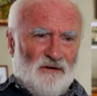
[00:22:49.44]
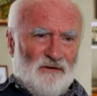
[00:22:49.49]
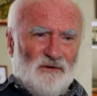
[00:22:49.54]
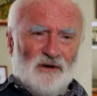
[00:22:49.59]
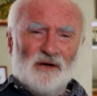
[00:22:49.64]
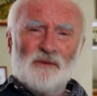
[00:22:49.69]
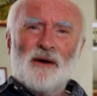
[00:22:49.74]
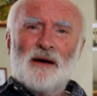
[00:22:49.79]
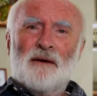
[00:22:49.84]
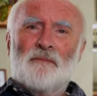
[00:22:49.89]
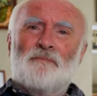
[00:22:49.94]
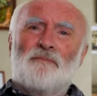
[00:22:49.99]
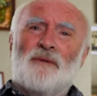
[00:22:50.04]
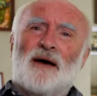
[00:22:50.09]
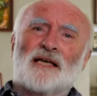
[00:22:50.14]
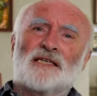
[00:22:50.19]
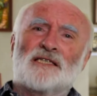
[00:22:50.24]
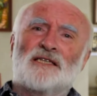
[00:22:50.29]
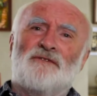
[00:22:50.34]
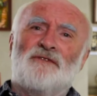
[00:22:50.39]
What about
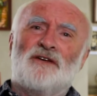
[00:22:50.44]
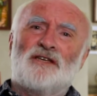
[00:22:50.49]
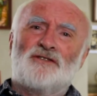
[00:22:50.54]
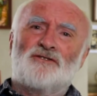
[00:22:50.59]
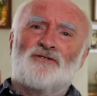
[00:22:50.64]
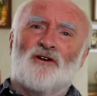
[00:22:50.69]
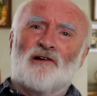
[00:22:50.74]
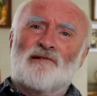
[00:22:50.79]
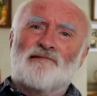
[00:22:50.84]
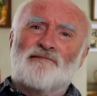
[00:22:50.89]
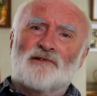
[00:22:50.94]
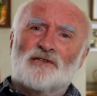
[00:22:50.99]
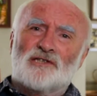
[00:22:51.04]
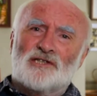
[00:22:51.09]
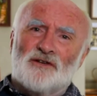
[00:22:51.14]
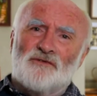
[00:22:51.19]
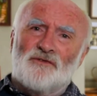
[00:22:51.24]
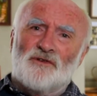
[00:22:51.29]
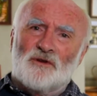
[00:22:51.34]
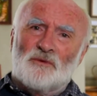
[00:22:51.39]
passive
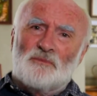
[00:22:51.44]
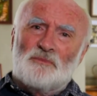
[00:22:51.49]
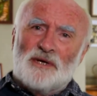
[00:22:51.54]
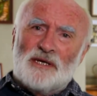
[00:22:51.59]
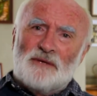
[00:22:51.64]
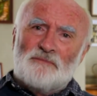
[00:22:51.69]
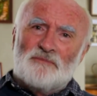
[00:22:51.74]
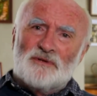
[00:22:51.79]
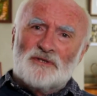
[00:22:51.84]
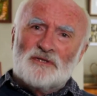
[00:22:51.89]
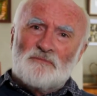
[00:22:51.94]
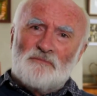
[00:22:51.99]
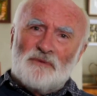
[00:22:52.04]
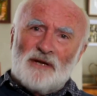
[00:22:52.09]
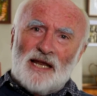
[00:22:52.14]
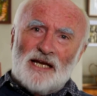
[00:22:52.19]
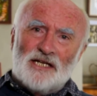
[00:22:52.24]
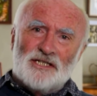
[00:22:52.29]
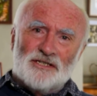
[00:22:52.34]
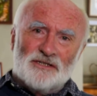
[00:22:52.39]
intolerance of other people's
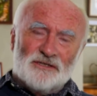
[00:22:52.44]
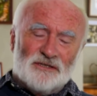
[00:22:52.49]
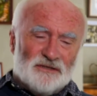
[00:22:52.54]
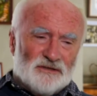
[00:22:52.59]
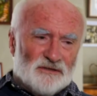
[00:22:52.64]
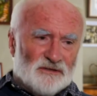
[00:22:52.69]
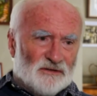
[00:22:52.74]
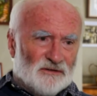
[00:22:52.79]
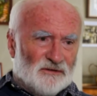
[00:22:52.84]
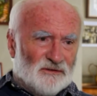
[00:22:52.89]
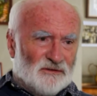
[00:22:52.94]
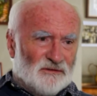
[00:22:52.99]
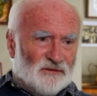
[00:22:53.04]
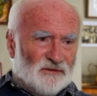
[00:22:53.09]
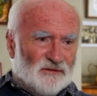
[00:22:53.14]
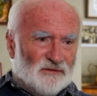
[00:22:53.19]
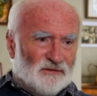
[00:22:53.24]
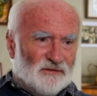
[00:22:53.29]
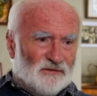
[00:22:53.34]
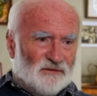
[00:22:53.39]
pleasures?
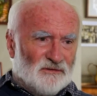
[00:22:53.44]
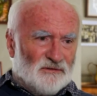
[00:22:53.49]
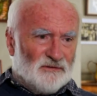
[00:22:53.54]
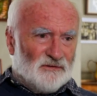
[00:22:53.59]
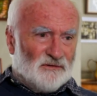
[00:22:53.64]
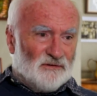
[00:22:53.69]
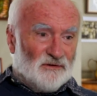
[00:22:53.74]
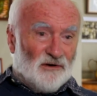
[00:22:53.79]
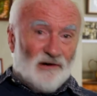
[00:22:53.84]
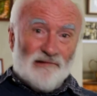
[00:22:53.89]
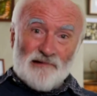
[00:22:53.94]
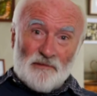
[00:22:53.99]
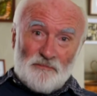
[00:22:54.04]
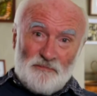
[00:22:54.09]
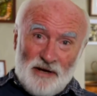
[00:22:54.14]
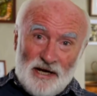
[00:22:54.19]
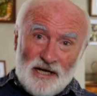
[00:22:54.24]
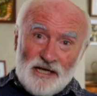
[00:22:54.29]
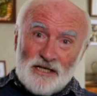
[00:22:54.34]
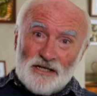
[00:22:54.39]
Or
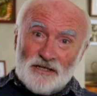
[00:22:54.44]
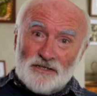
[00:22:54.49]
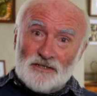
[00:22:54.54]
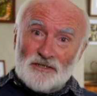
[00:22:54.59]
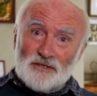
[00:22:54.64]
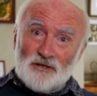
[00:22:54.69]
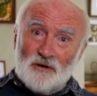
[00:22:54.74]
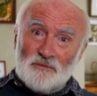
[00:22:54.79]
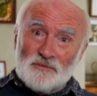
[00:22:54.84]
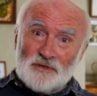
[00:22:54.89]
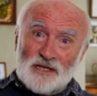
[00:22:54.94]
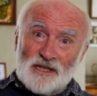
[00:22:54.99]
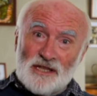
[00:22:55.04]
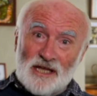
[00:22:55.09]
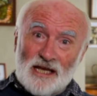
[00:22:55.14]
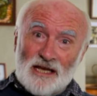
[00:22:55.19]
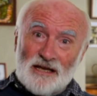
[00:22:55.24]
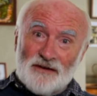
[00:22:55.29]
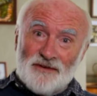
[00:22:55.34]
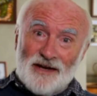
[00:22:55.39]
opinions, come to
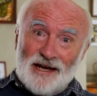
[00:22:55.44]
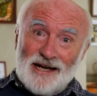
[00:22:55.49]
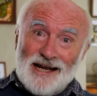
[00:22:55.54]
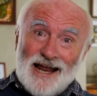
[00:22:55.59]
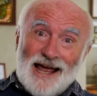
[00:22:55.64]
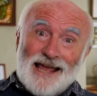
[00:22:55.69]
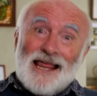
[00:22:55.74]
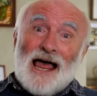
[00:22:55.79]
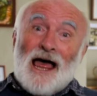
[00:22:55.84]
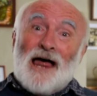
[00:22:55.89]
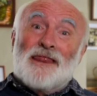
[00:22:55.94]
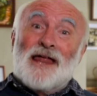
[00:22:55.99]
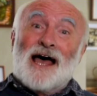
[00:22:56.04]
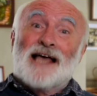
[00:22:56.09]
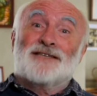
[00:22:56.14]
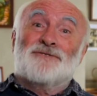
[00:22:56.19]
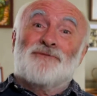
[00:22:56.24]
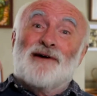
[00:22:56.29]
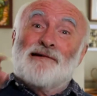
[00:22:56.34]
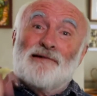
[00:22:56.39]
think of it.
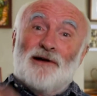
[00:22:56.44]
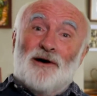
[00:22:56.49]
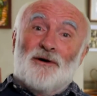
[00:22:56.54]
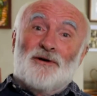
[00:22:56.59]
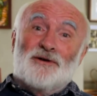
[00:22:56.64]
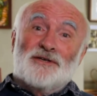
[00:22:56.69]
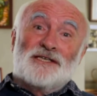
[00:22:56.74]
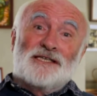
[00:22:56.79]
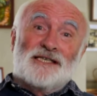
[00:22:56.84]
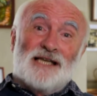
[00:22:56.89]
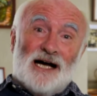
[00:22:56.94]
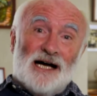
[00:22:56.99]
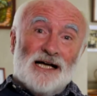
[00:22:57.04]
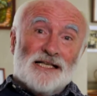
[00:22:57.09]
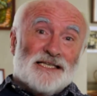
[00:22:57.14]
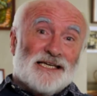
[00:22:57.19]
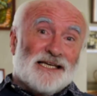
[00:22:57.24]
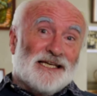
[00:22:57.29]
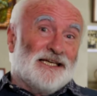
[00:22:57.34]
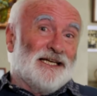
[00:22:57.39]
That's where it all
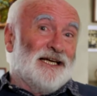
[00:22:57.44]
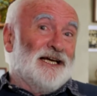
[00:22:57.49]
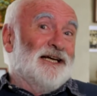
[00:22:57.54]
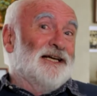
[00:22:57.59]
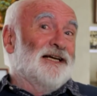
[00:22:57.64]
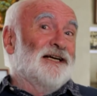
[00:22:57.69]
started.